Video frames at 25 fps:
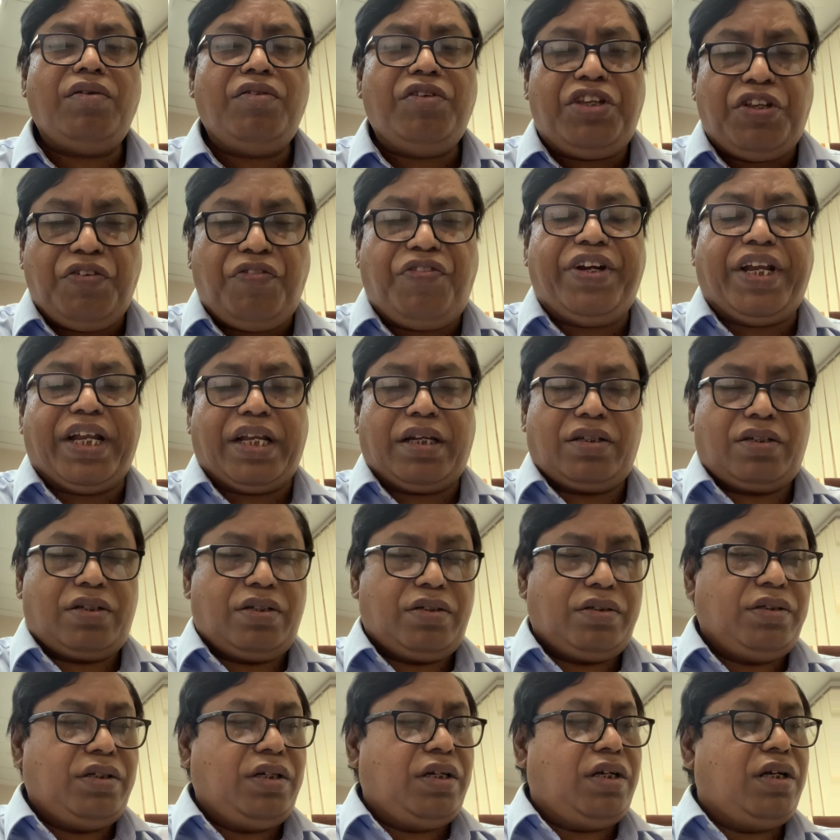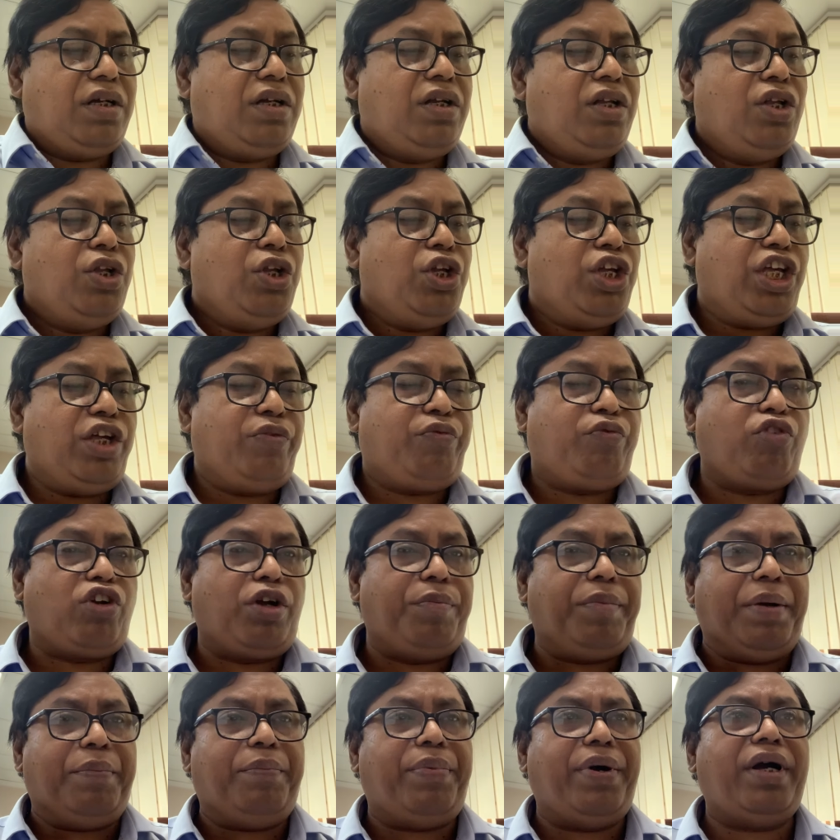dividend. If you
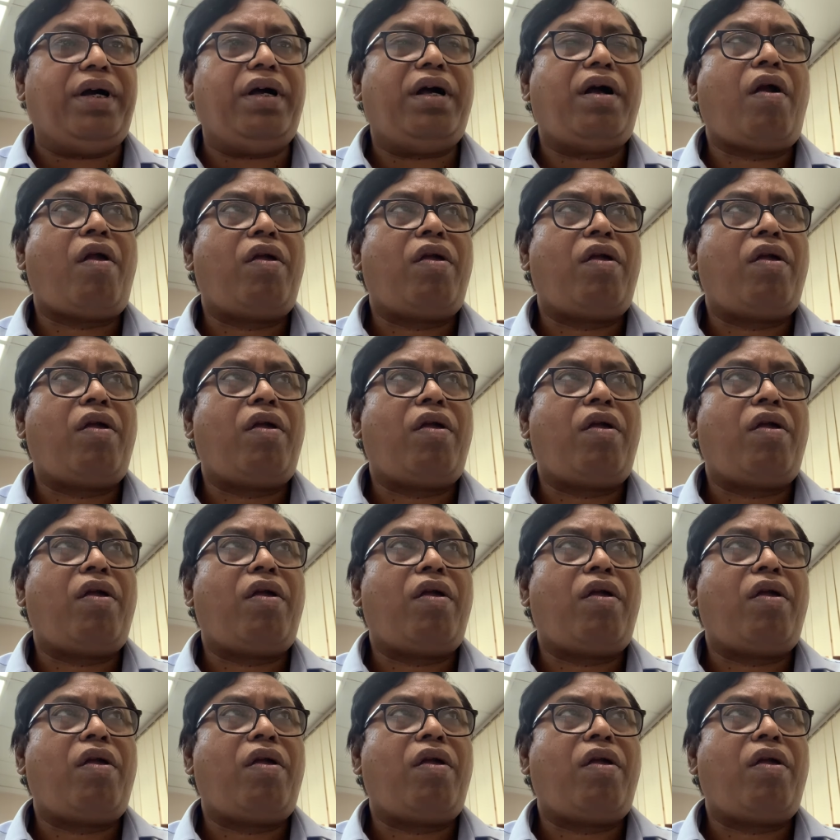remember,